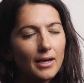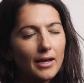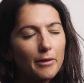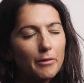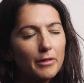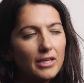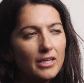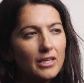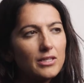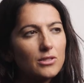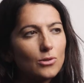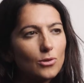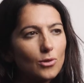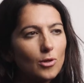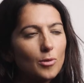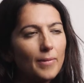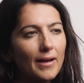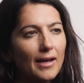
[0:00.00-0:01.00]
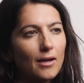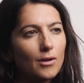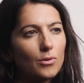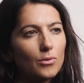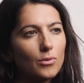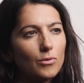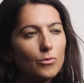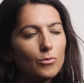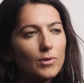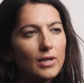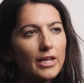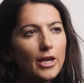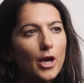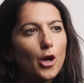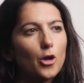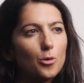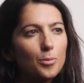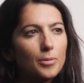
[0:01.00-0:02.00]
I think it's all about really
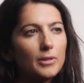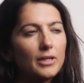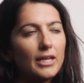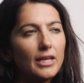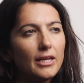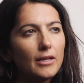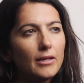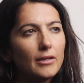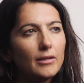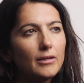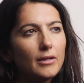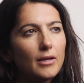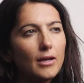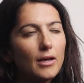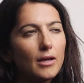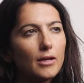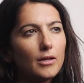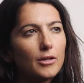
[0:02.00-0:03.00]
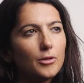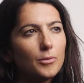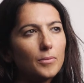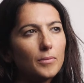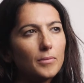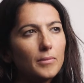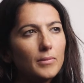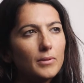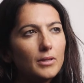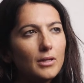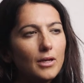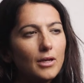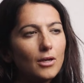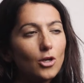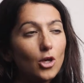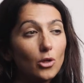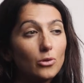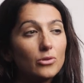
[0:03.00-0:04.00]
opening
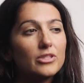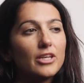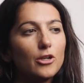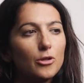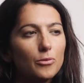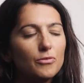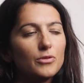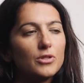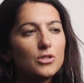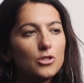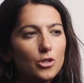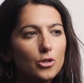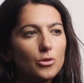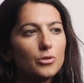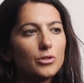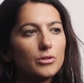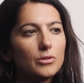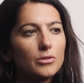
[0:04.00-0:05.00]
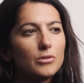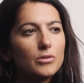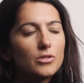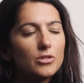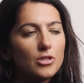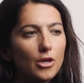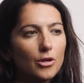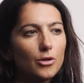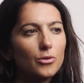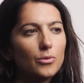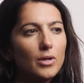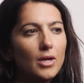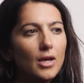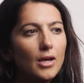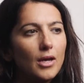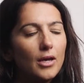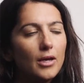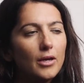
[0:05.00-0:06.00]
content up for students. So,
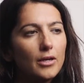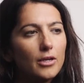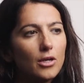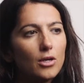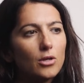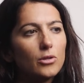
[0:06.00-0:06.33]
you know,